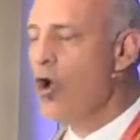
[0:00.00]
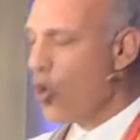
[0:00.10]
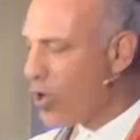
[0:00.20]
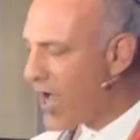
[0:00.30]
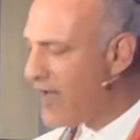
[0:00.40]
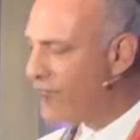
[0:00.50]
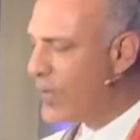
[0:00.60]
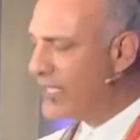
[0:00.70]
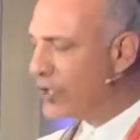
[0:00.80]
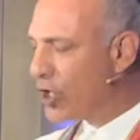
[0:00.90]
or have
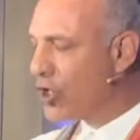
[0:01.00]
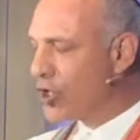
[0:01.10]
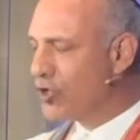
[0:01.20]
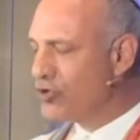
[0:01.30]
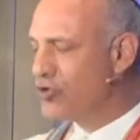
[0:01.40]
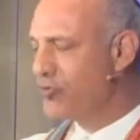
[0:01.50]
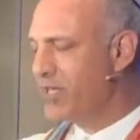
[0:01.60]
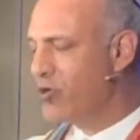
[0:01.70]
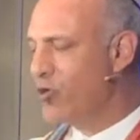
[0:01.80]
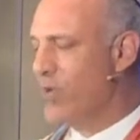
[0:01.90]
we learned to
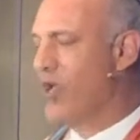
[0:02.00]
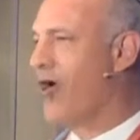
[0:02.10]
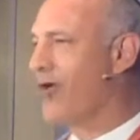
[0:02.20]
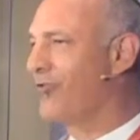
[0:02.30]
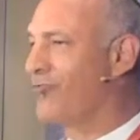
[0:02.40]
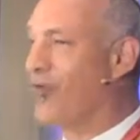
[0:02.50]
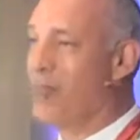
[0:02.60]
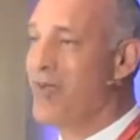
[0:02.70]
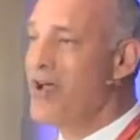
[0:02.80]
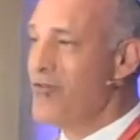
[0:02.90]
be who we are
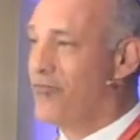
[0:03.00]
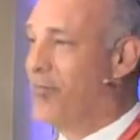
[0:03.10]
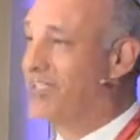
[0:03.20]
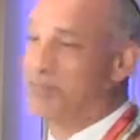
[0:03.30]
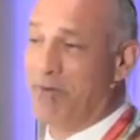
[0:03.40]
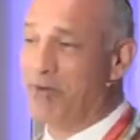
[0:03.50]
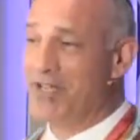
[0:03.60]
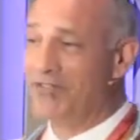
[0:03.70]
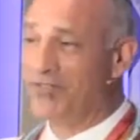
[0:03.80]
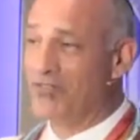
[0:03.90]
from
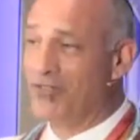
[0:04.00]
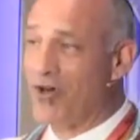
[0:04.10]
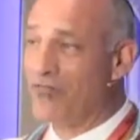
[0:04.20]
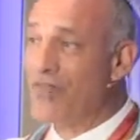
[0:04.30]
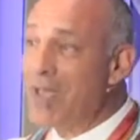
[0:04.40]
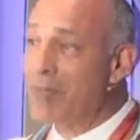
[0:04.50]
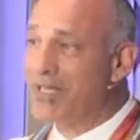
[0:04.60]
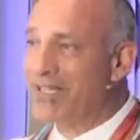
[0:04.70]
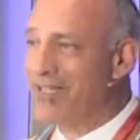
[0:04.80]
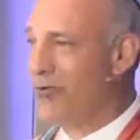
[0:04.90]
experiences in our
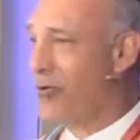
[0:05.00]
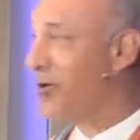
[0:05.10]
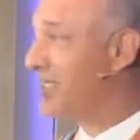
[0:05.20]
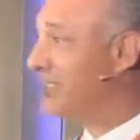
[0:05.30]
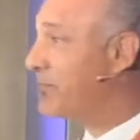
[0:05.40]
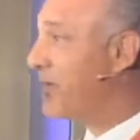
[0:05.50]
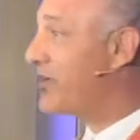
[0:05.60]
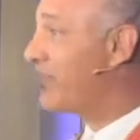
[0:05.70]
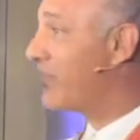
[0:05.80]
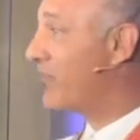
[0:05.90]
family, or
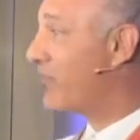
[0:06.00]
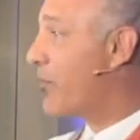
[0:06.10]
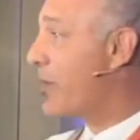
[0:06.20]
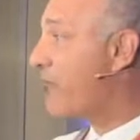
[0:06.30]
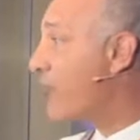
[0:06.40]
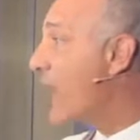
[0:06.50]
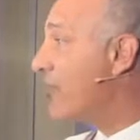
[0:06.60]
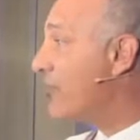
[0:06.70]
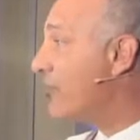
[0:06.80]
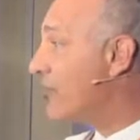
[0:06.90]
experiences from our
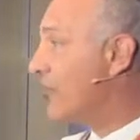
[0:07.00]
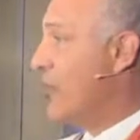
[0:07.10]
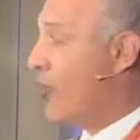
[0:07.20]
friends,